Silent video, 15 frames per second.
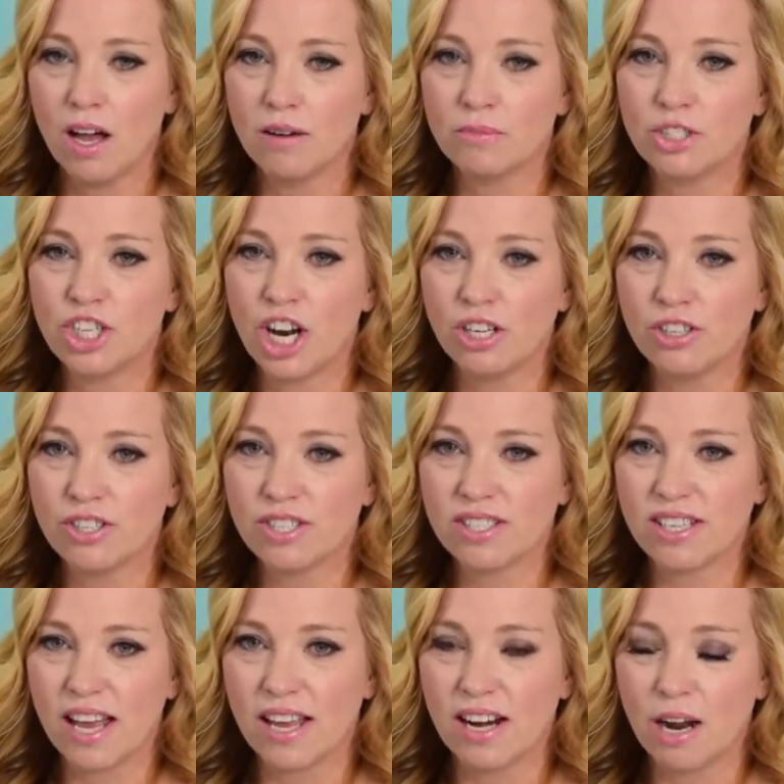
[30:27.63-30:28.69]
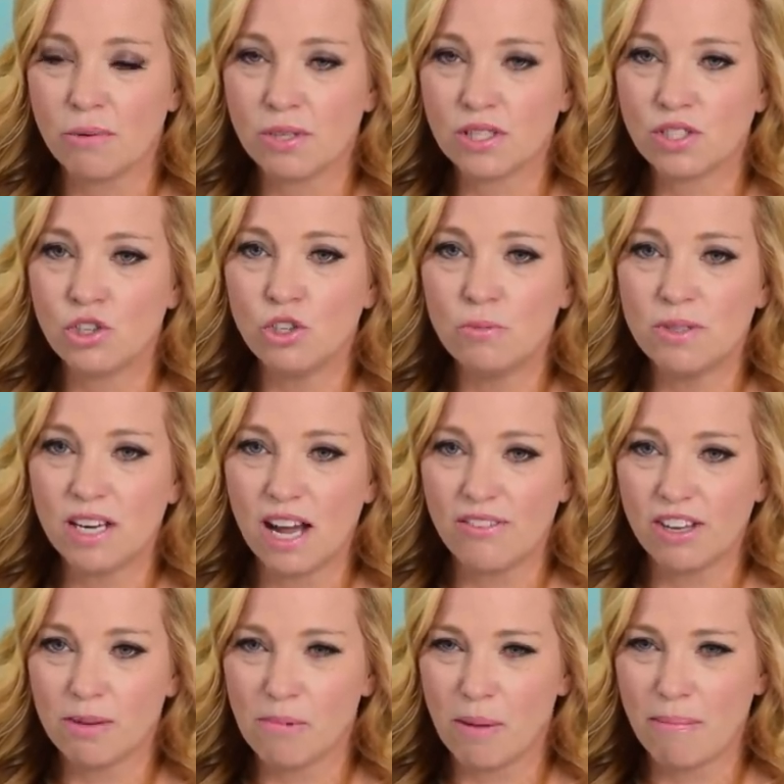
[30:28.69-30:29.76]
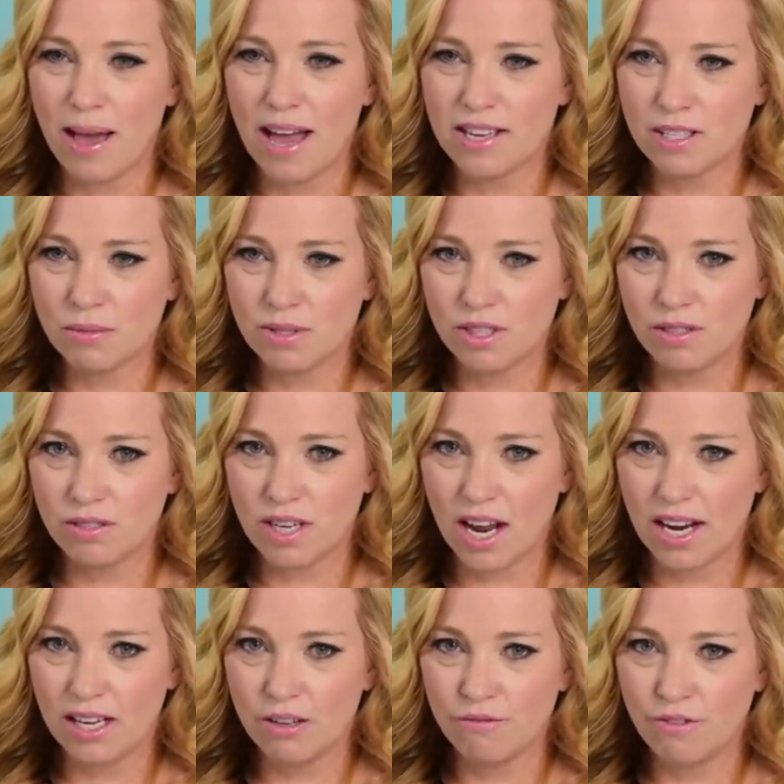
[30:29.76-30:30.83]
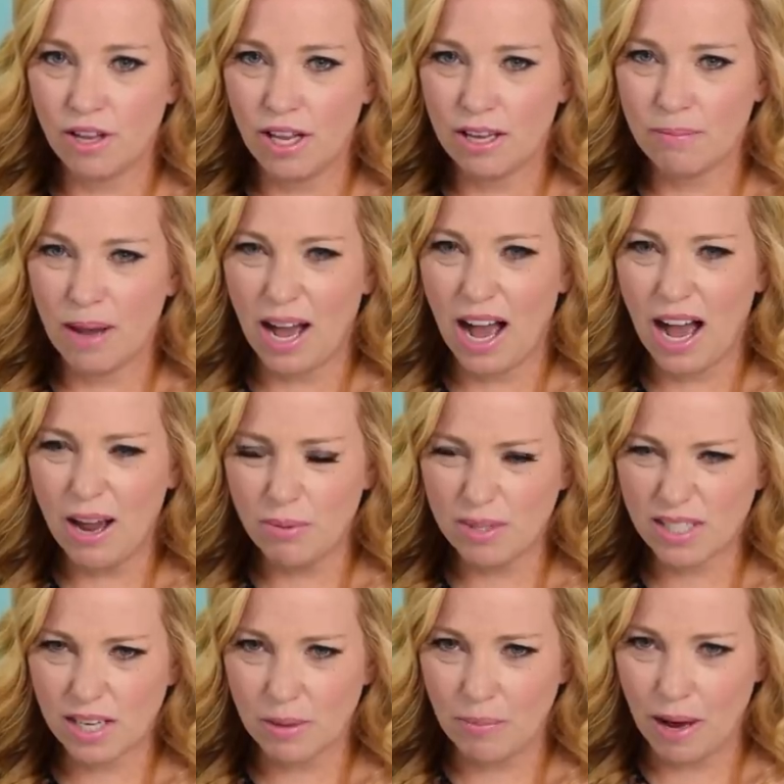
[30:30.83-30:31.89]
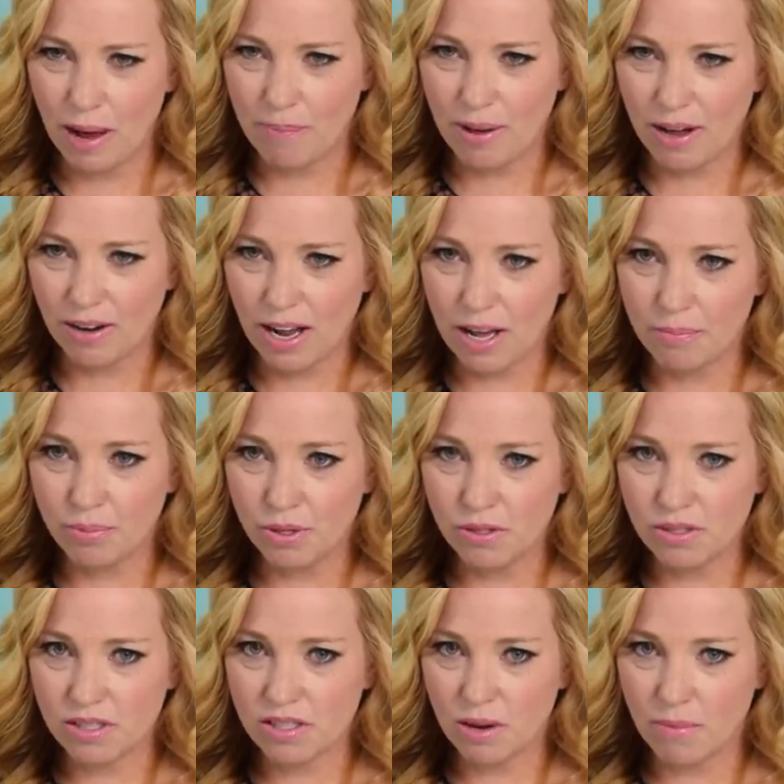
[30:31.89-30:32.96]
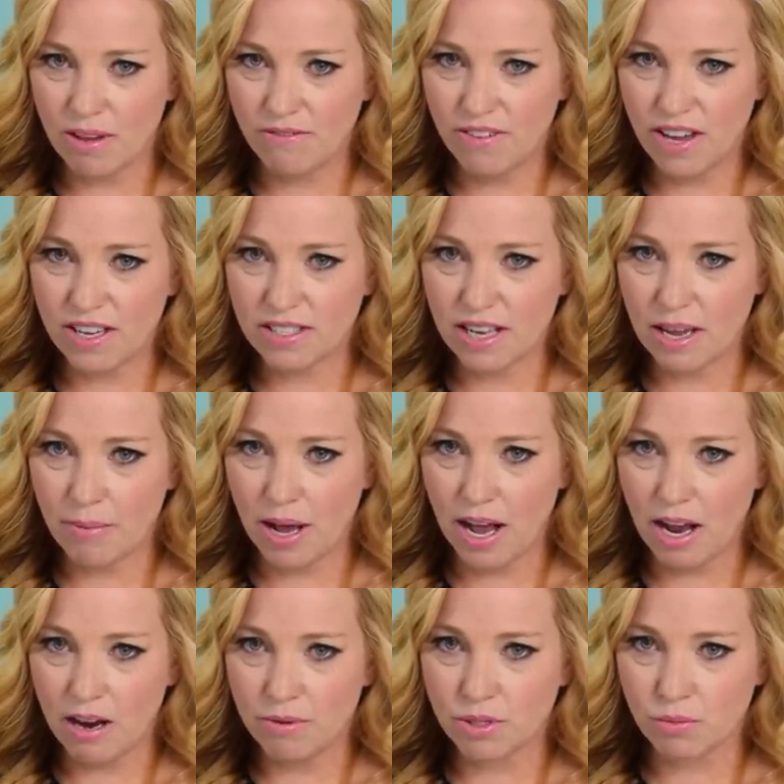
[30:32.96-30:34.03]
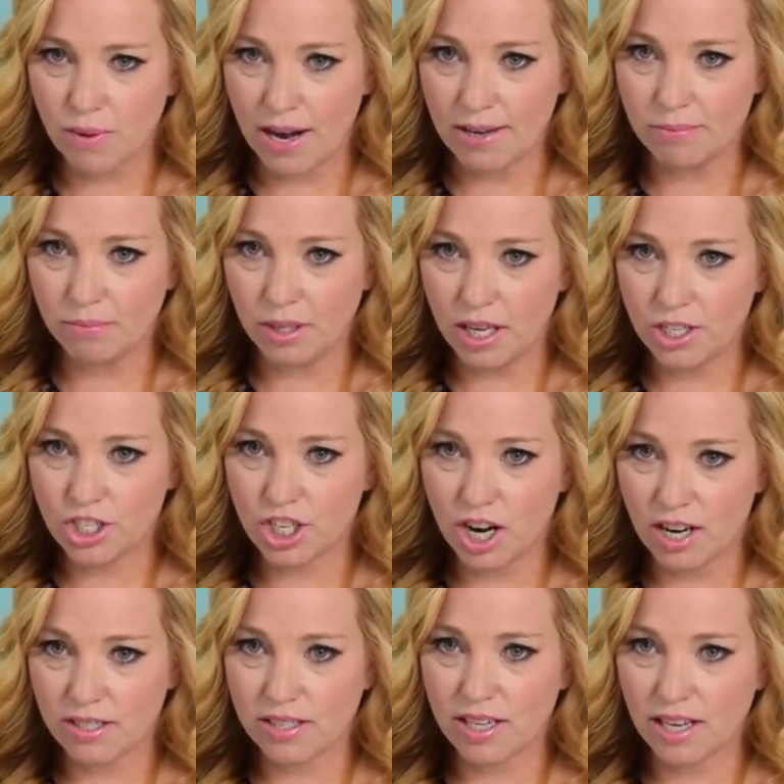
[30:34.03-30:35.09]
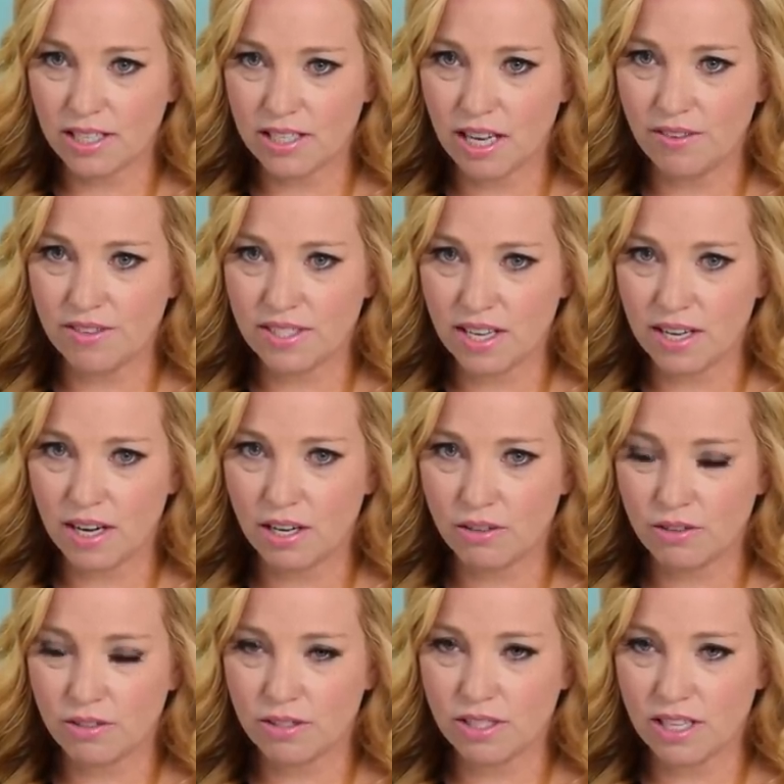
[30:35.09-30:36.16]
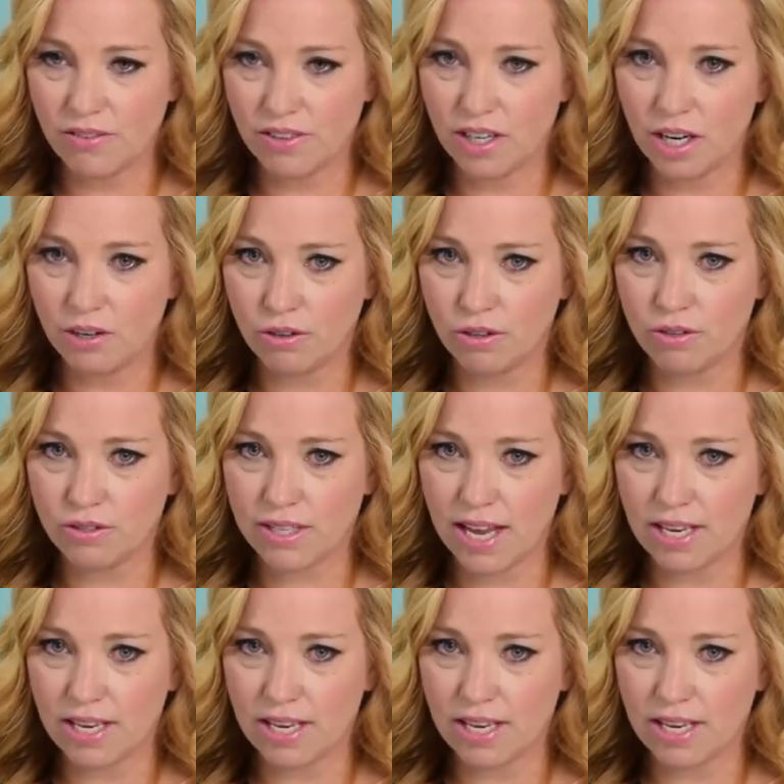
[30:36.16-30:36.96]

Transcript: Jenner said, I was scuba diving and my mask was too tight. It felt like my eye was going to pop out. I had bruises on my face and my eye was red and bloodshot. Second day of a seven-night cruise.